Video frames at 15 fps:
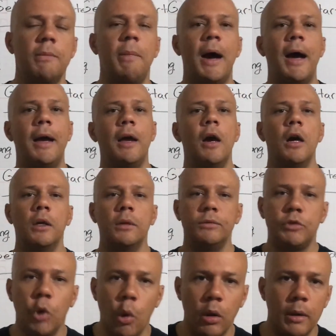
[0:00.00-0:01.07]
to buy
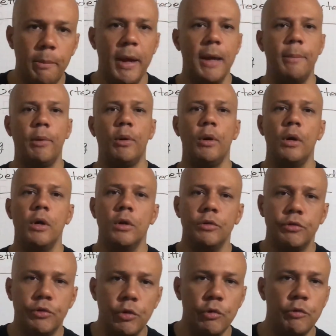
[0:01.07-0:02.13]
toilet paper,
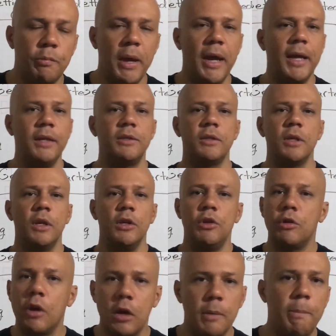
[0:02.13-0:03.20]
toothpaste.
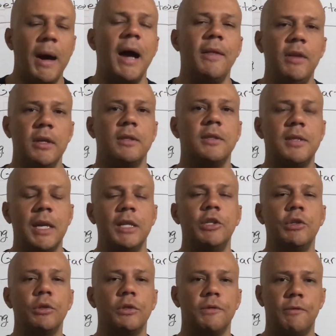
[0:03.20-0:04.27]
You're going to buy the
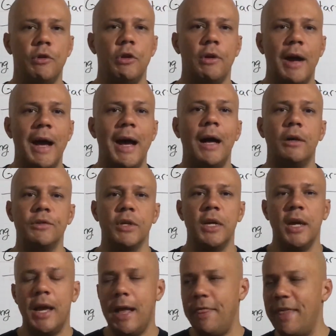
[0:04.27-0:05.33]
essentials for your house.
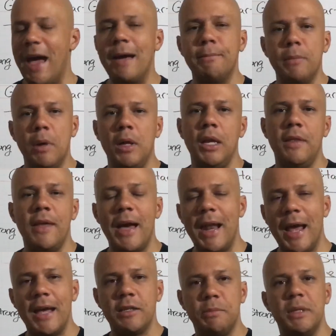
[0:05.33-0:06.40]
And that money that
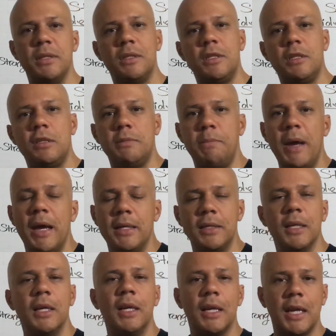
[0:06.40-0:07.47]
has been spent
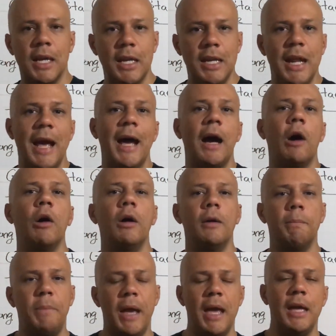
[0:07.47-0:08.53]
can now
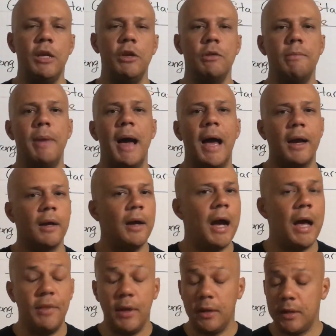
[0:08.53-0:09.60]
pay you back.
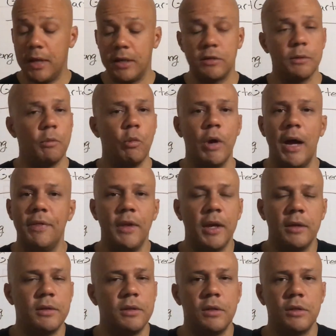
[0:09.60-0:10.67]
I think
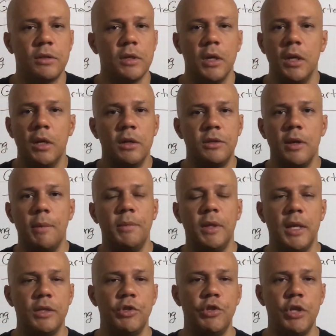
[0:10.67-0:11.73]
it's just
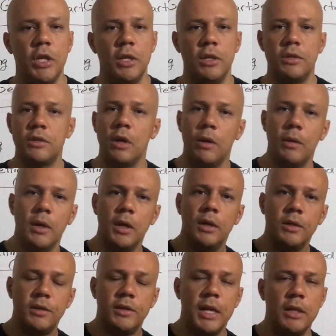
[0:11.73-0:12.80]
something that's genius. So
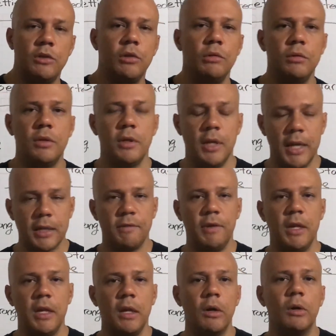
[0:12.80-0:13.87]
stay tuned to the next
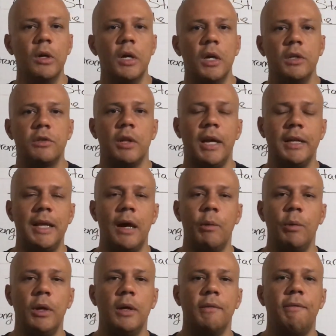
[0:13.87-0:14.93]
video so like
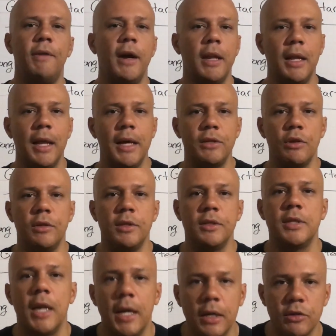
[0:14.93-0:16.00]
that we can finalize on
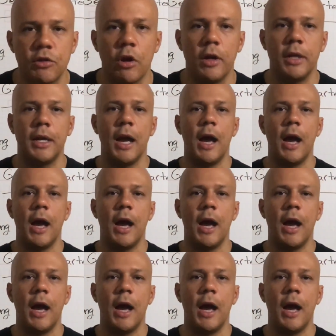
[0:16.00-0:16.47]
this getting started